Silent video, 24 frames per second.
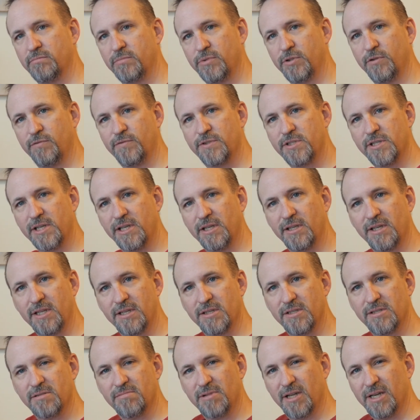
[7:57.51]
You've seen
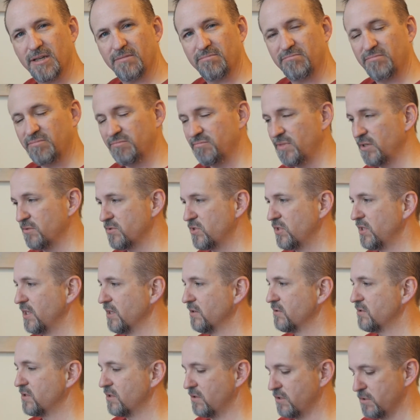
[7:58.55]
these like
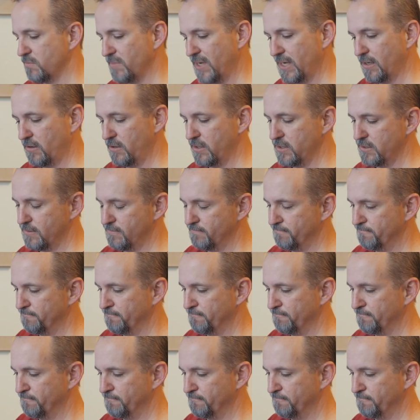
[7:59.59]
L series batteries.